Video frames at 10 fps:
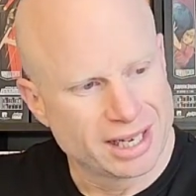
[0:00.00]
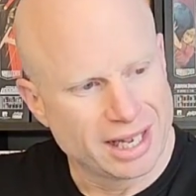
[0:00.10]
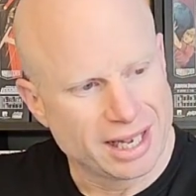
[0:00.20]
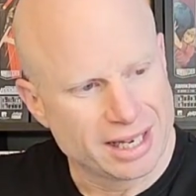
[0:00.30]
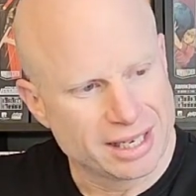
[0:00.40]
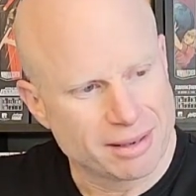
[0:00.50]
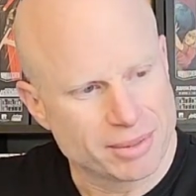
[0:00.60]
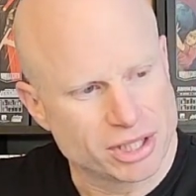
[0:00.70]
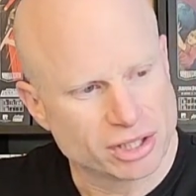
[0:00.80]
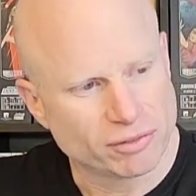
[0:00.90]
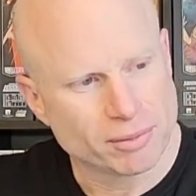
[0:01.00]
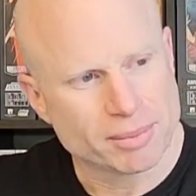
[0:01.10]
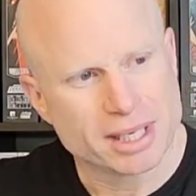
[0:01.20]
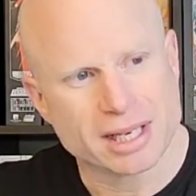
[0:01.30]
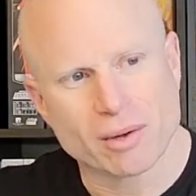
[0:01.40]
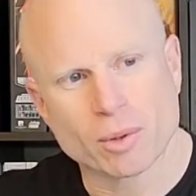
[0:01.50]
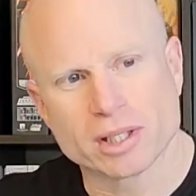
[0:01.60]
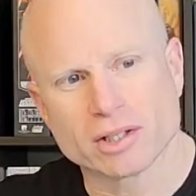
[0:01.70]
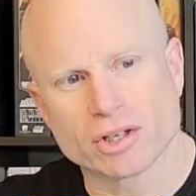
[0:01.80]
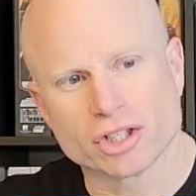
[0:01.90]
And I mean, just for me, I
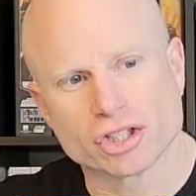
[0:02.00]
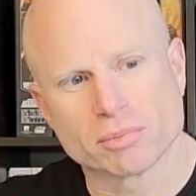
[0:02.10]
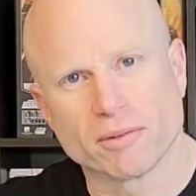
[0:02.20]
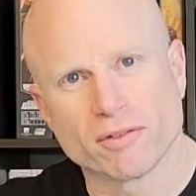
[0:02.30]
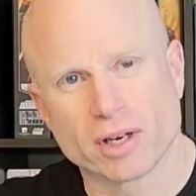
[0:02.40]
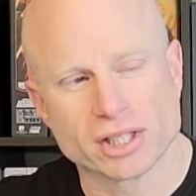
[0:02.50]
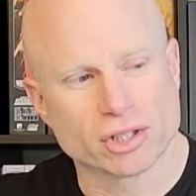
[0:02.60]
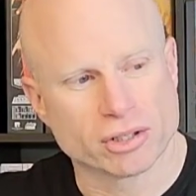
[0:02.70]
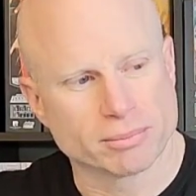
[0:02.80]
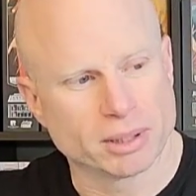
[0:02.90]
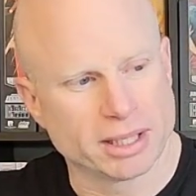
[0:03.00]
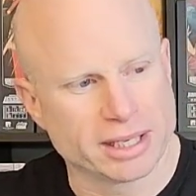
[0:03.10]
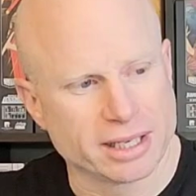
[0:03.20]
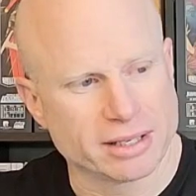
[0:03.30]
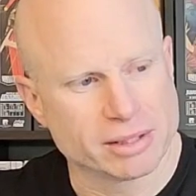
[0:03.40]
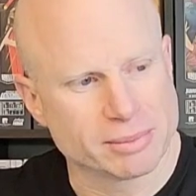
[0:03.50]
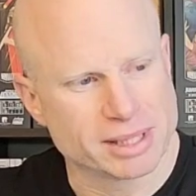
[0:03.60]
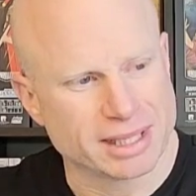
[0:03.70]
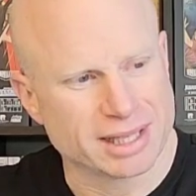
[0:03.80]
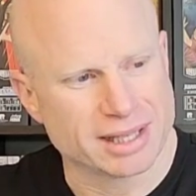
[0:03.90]
wanted the archers before I started playing. It was
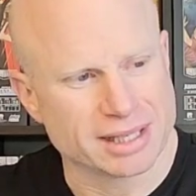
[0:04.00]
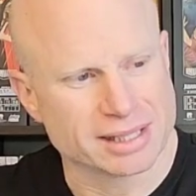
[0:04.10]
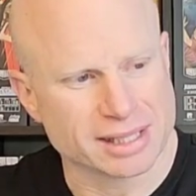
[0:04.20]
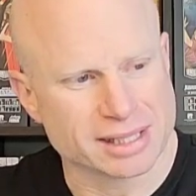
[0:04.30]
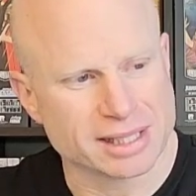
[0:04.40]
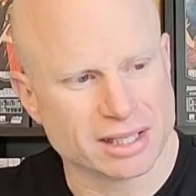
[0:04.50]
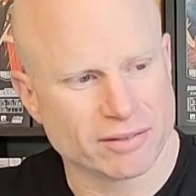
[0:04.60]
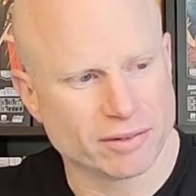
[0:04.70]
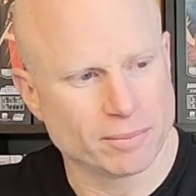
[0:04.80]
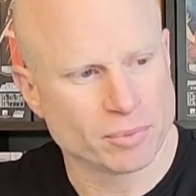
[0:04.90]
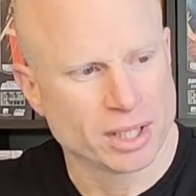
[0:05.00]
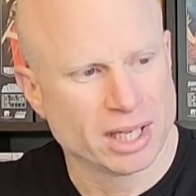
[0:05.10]
missing, I think, 16 of them.